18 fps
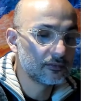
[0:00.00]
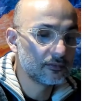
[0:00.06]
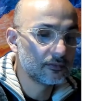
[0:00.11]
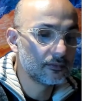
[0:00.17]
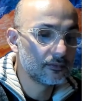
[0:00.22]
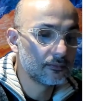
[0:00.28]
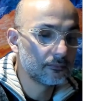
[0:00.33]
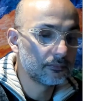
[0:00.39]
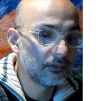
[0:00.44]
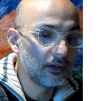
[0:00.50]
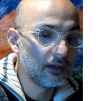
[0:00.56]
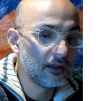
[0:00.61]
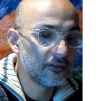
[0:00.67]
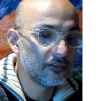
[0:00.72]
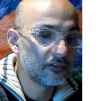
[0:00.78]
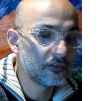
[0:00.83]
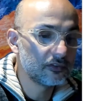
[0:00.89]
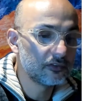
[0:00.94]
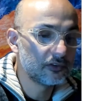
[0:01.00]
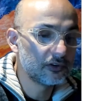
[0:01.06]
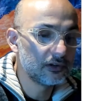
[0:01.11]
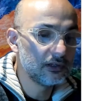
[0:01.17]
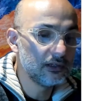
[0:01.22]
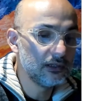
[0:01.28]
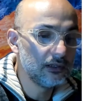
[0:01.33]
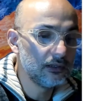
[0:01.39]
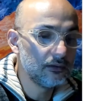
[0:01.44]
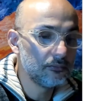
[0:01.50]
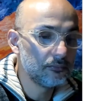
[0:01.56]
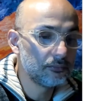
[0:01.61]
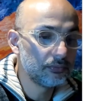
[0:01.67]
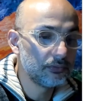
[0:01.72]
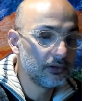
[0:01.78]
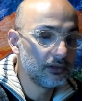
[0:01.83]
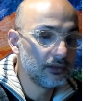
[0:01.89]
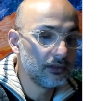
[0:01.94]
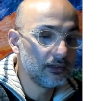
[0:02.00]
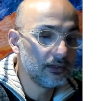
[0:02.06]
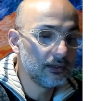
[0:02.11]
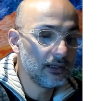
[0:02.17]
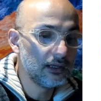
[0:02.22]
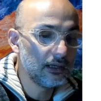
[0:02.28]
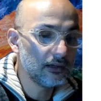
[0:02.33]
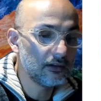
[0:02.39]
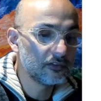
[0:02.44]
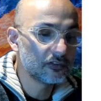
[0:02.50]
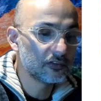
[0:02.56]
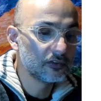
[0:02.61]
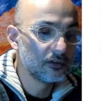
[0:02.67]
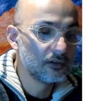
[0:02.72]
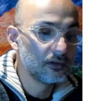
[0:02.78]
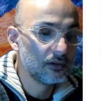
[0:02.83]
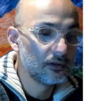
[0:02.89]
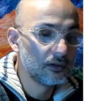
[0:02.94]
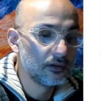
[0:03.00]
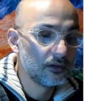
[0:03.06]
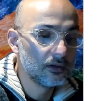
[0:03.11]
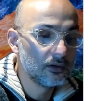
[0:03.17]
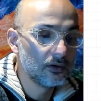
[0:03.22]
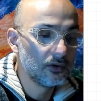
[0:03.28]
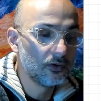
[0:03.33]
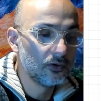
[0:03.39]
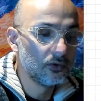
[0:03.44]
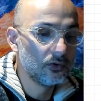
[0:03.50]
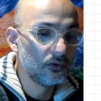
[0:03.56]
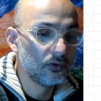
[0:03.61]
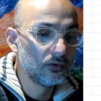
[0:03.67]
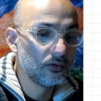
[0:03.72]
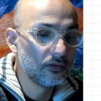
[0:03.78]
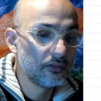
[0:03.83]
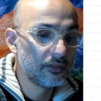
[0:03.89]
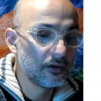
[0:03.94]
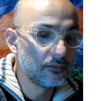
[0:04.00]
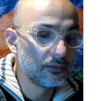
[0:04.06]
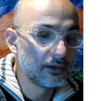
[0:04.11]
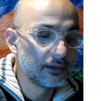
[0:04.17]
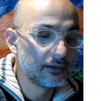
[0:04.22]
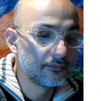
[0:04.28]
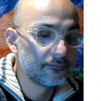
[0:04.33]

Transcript: plus 3 px all the way.